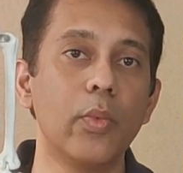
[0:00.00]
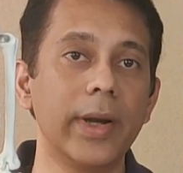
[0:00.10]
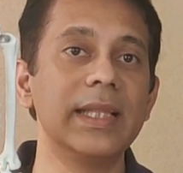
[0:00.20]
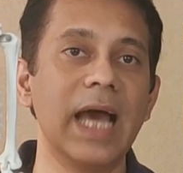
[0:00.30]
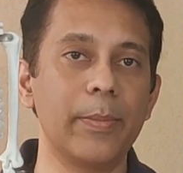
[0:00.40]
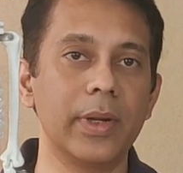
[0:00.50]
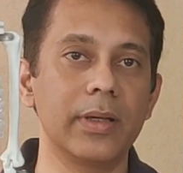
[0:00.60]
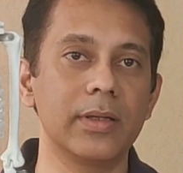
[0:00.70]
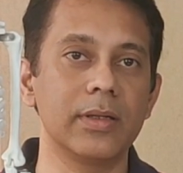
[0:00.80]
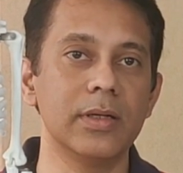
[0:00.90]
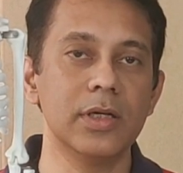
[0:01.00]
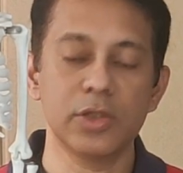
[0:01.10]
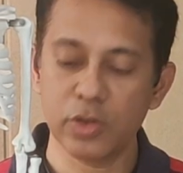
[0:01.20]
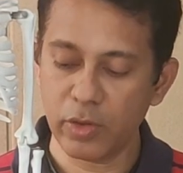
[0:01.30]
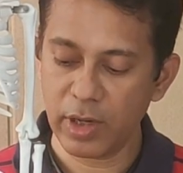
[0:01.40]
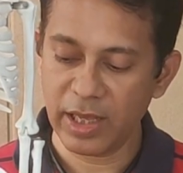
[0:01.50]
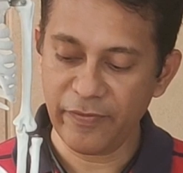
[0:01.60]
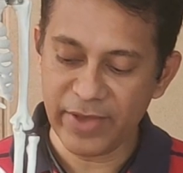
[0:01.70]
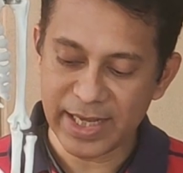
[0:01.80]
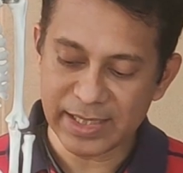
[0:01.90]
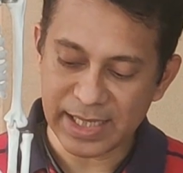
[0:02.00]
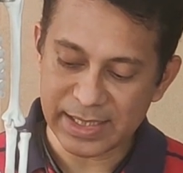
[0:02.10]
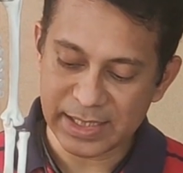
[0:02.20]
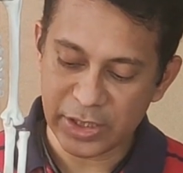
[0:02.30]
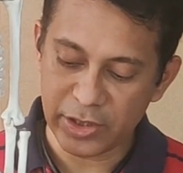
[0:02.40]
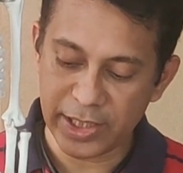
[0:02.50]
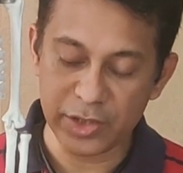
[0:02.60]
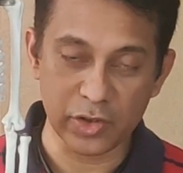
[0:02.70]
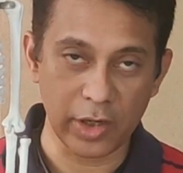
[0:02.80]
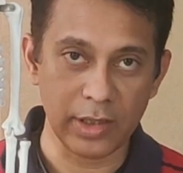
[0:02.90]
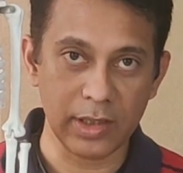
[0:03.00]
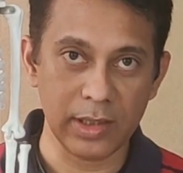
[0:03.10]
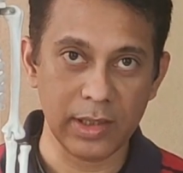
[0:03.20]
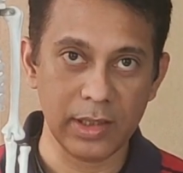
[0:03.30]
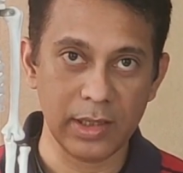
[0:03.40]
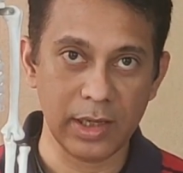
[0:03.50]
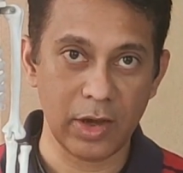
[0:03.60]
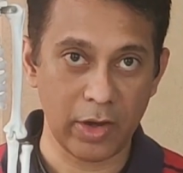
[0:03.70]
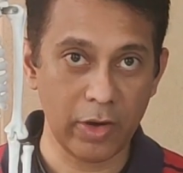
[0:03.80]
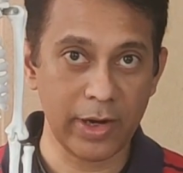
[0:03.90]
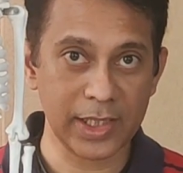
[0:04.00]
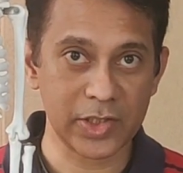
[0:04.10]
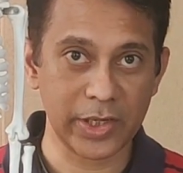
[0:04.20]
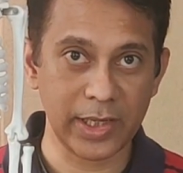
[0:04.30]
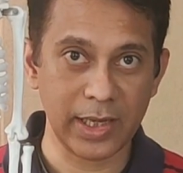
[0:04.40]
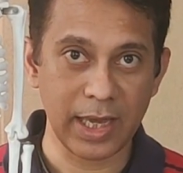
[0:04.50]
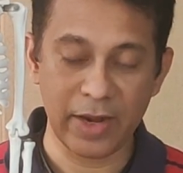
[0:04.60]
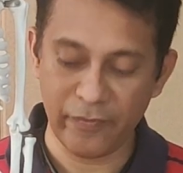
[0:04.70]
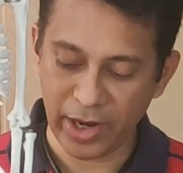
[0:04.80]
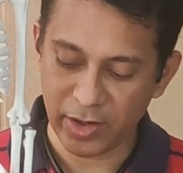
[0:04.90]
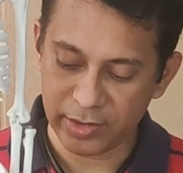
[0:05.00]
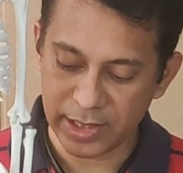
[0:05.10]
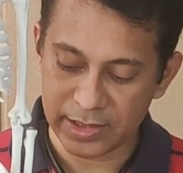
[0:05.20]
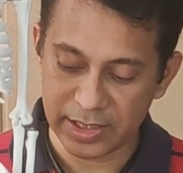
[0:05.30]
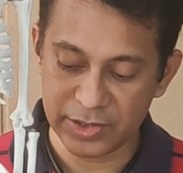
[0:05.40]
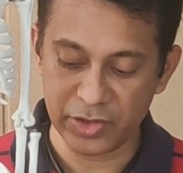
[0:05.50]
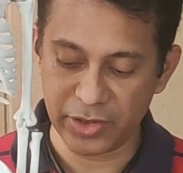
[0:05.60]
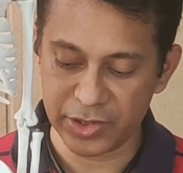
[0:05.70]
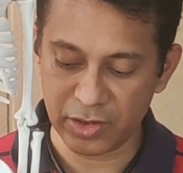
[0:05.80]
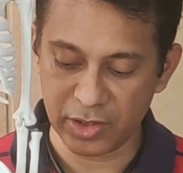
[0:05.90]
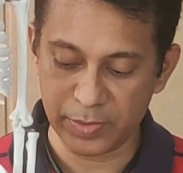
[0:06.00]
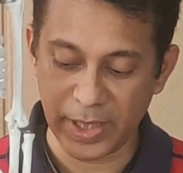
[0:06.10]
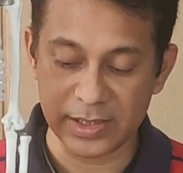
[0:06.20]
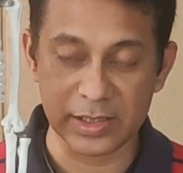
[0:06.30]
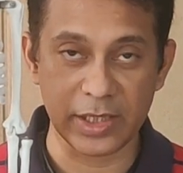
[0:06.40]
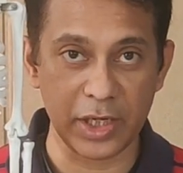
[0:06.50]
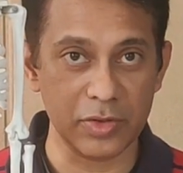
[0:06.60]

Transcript: what is happening. So if in case I see a knee joint on an x-ray and find out there's degeneration or the space is